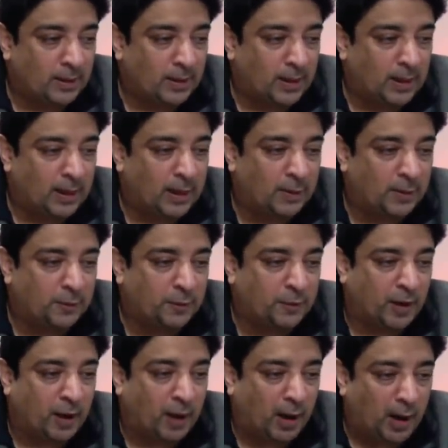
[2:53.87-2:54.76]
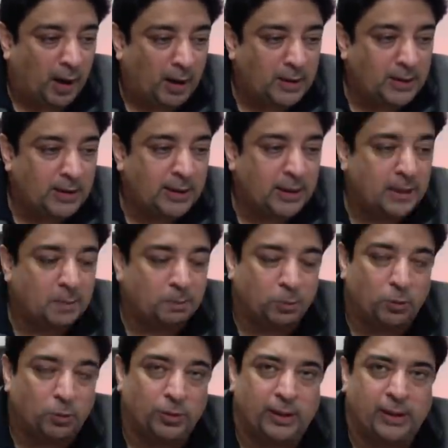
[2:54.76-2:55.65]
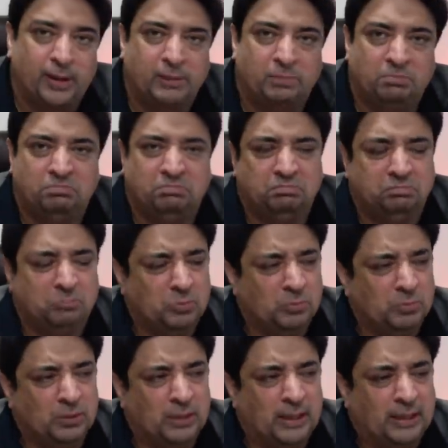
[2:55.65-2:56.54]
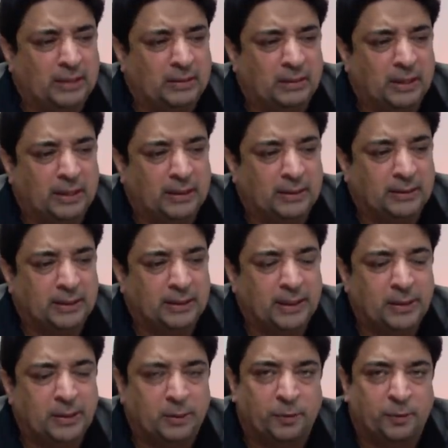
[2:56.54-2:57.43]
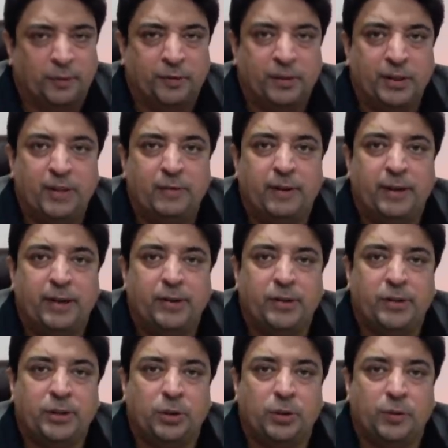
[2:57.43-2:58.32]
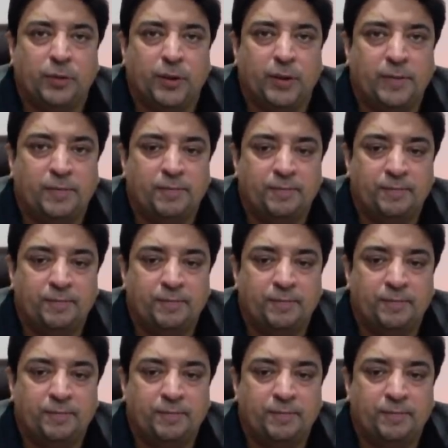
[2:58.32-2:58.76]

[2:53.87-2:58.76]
I have hardly uploaded like 10 or 15 videos so far.